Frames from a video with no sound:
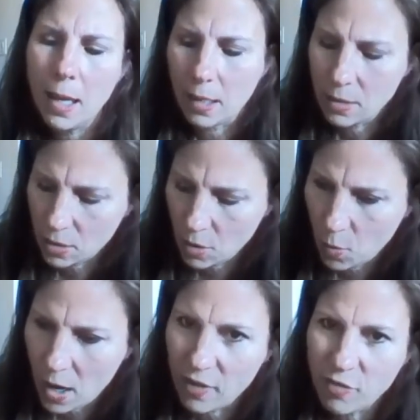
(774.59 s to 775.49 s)
And
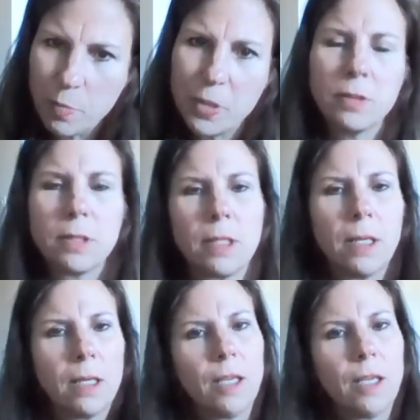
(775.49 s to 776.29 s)
so I've built an